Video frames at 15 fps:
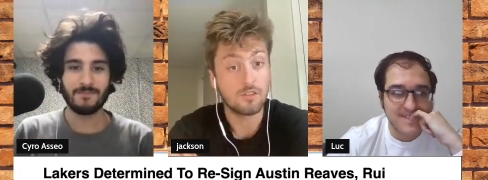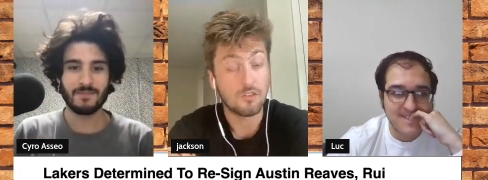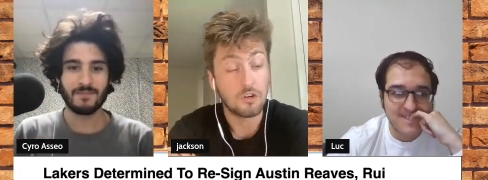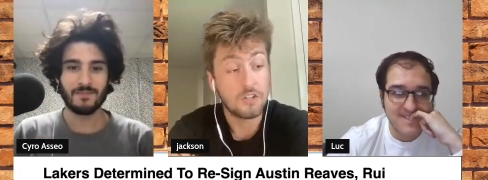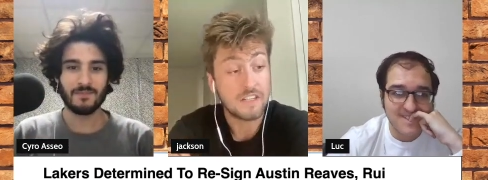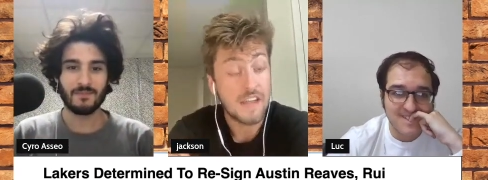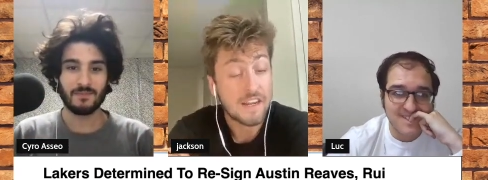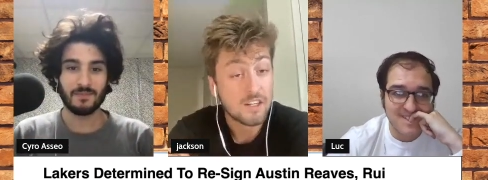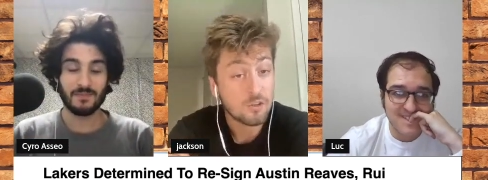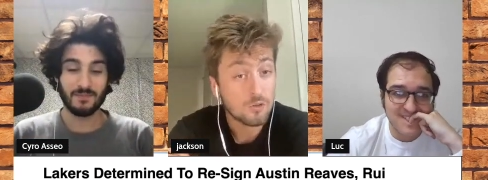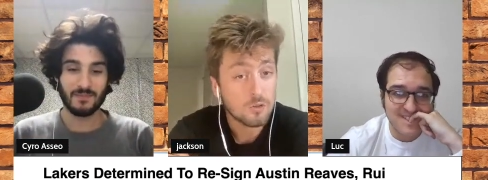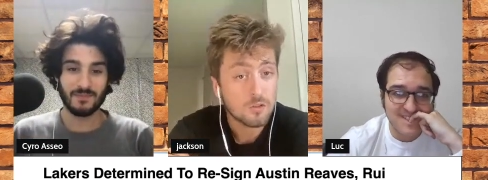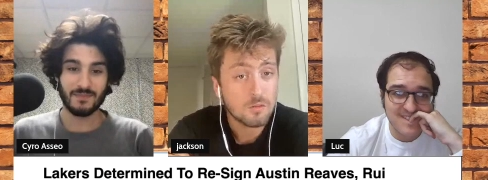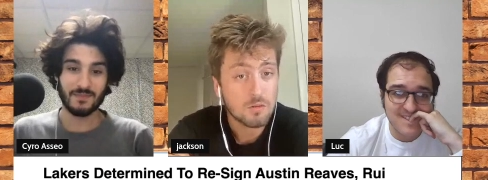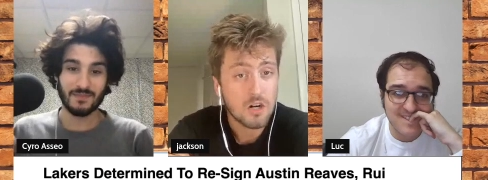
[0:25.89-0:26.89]
Speaker 1: 38
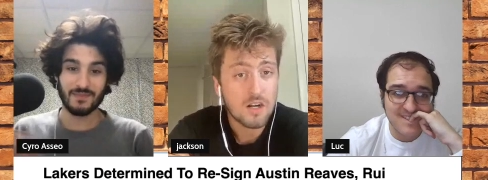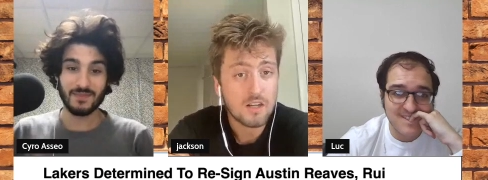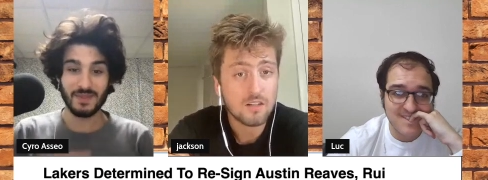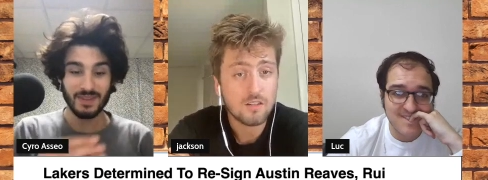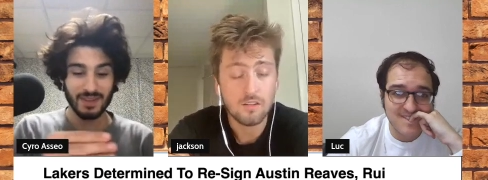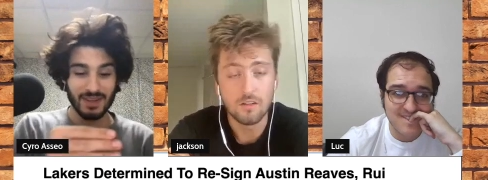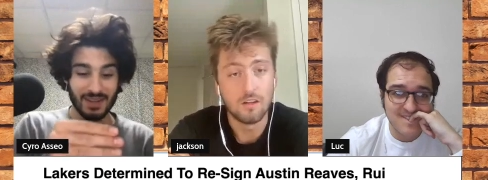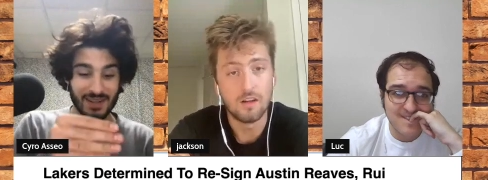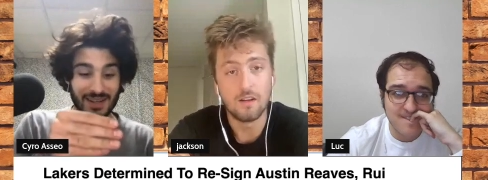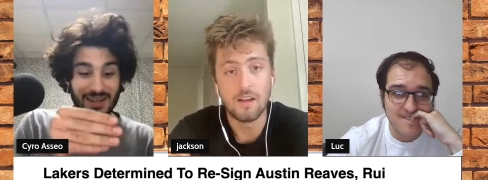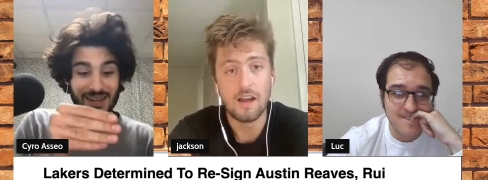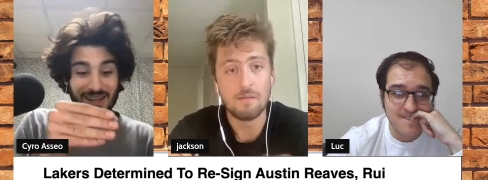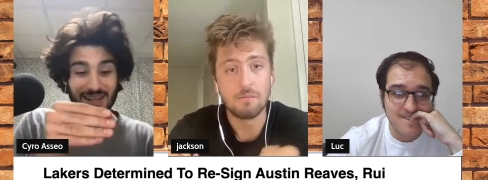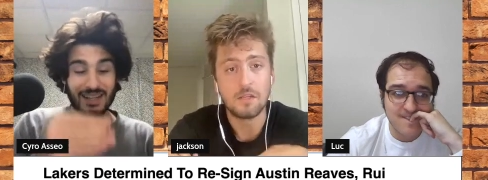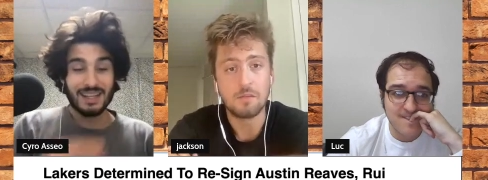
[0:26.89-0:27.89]
year old LeBron?
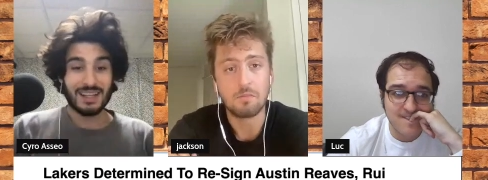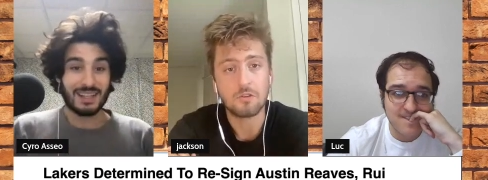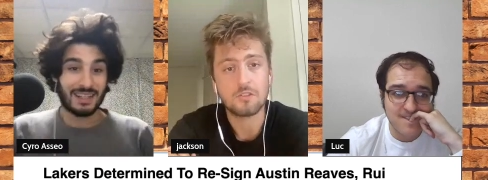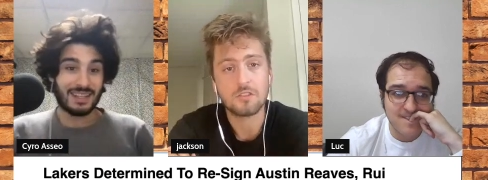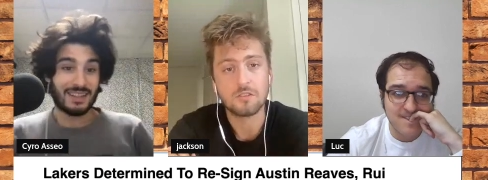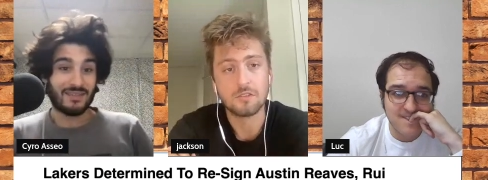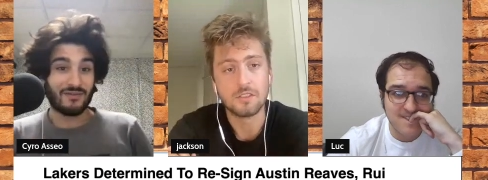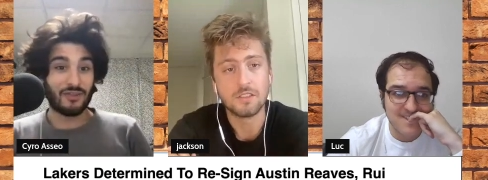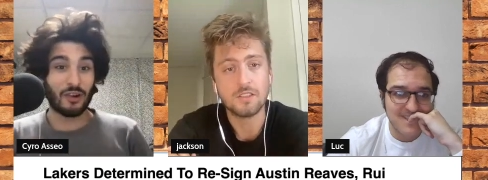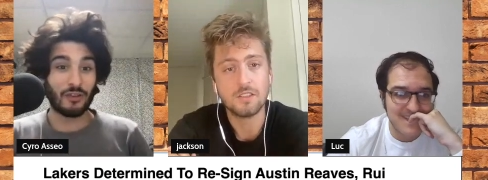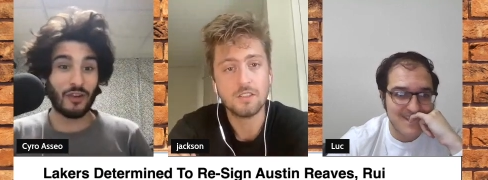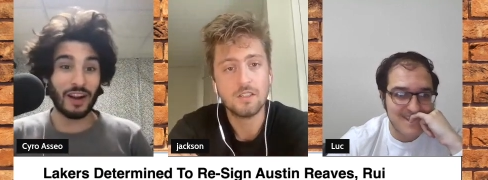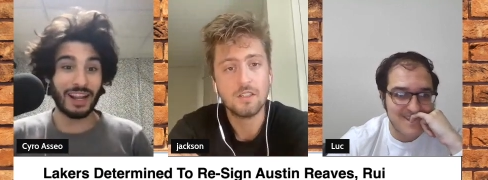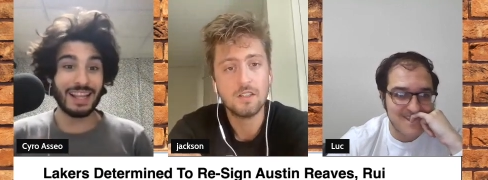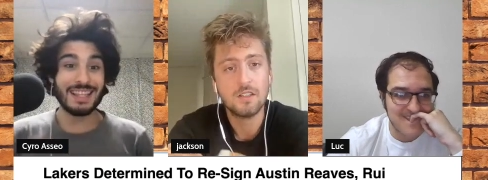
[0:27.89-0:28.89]
not me personally.
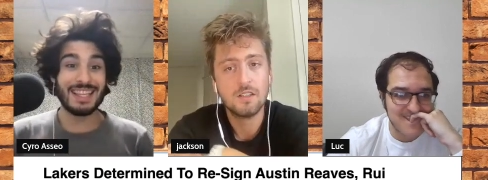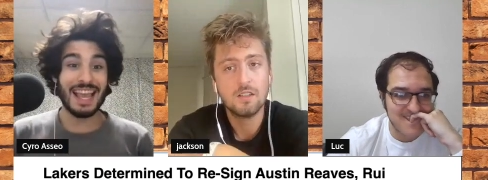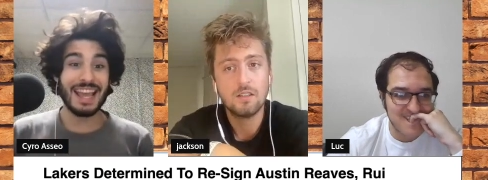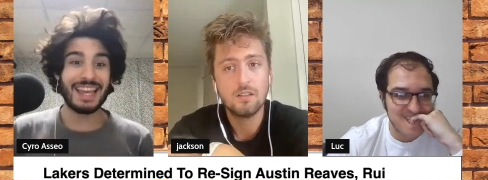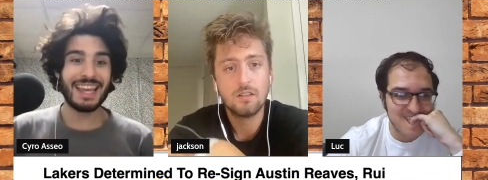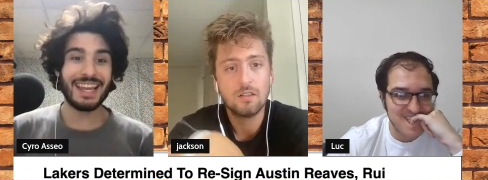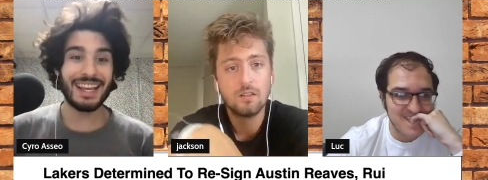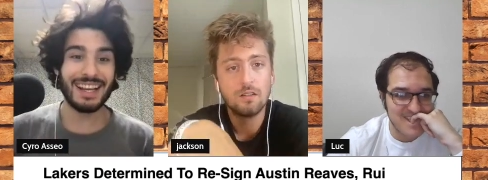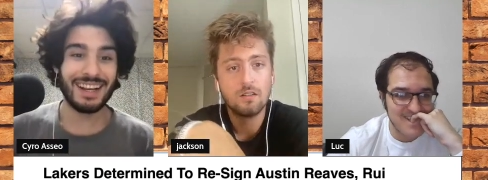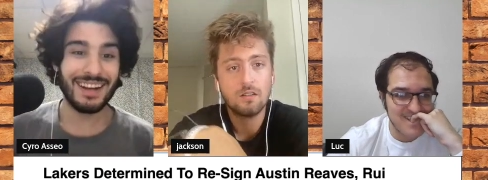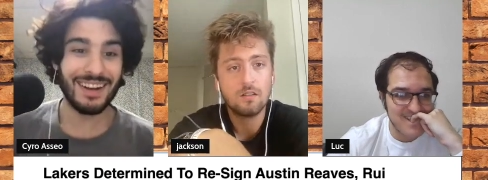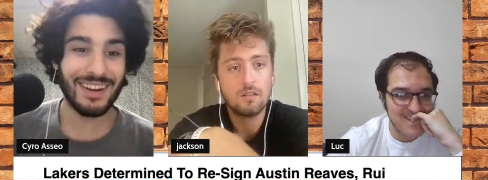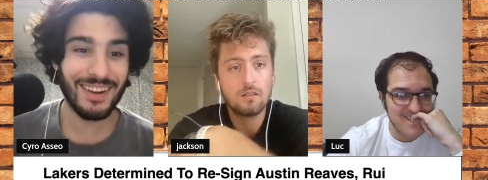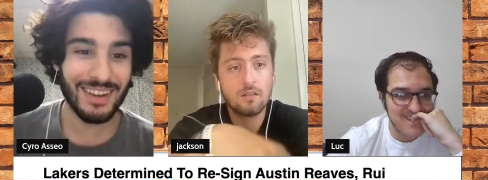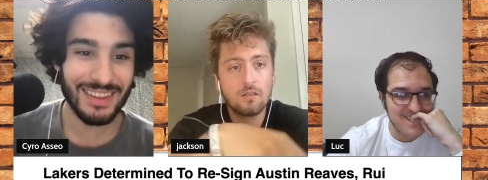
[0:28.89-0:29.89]
For
Speaker 2: fucking
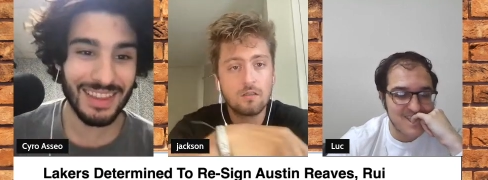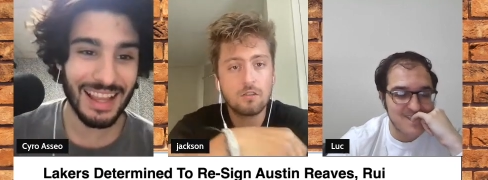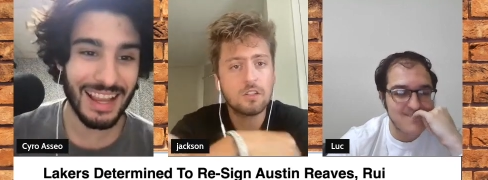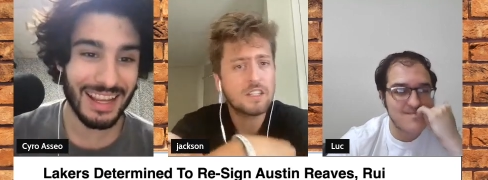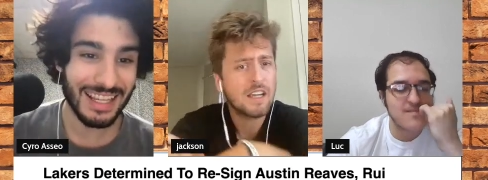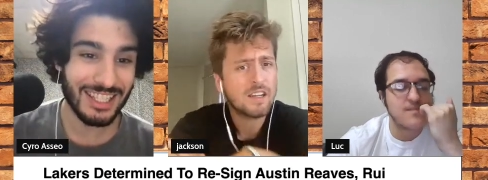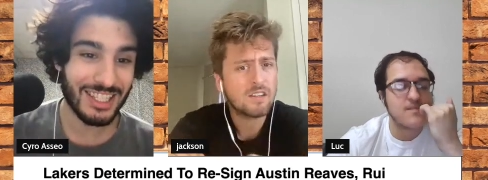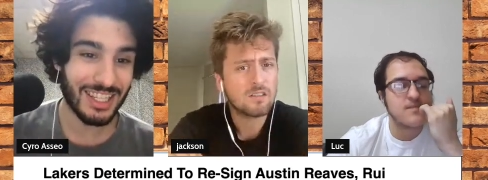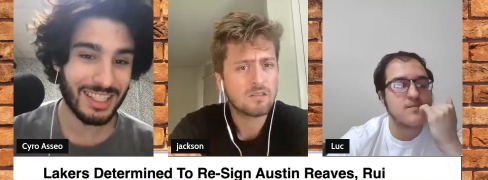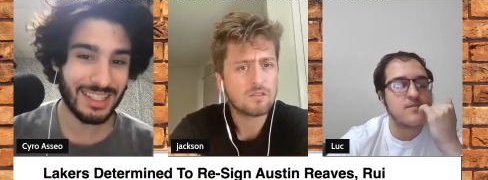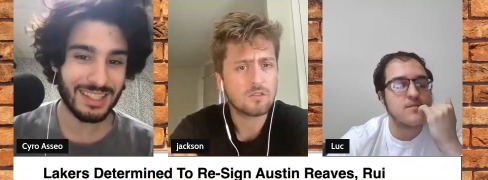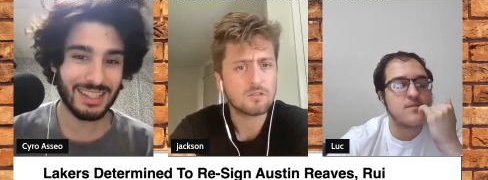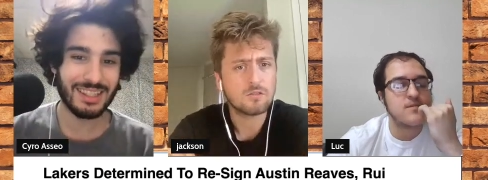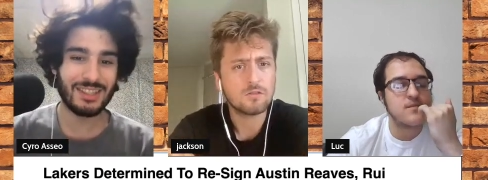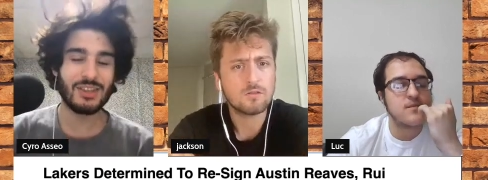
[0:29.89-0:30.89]
taking like shit.
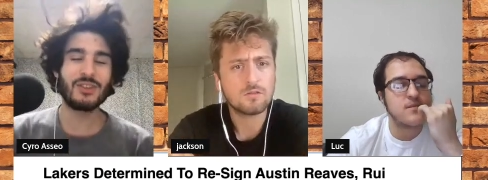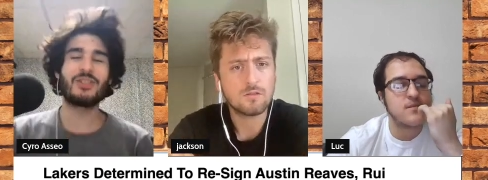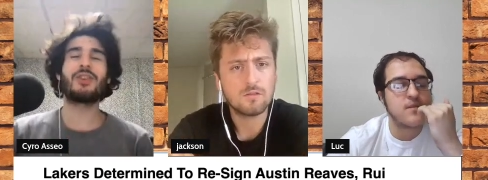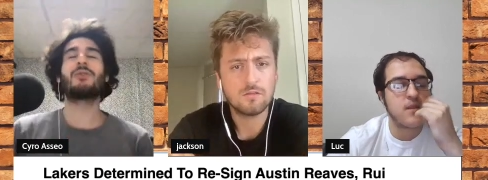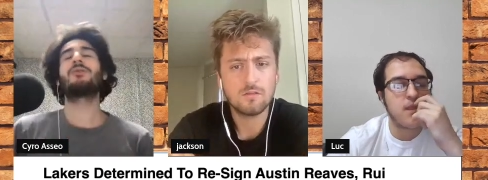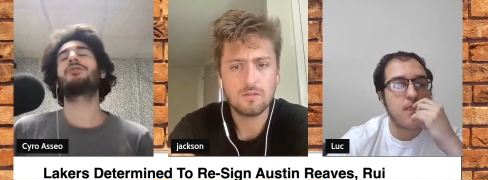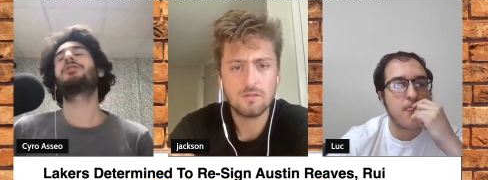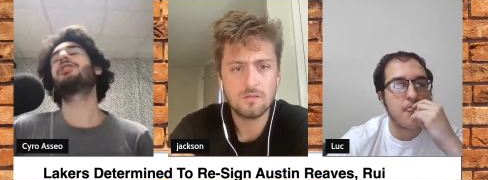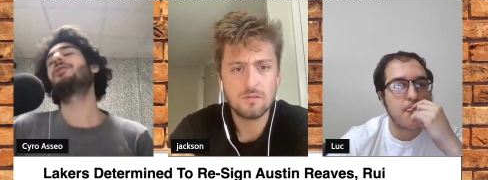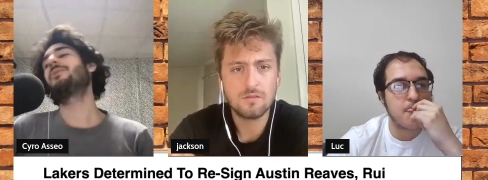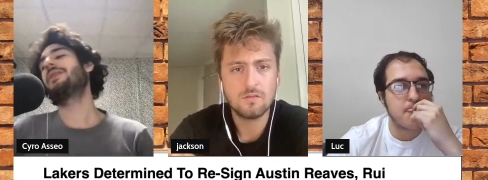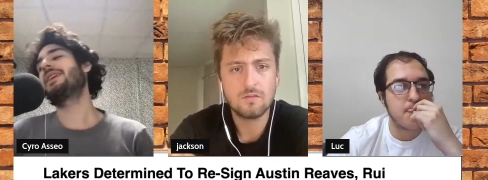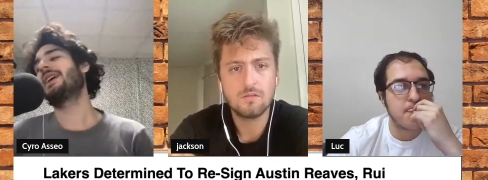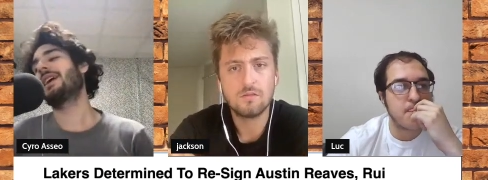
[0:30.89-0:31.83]
Dude, there were so many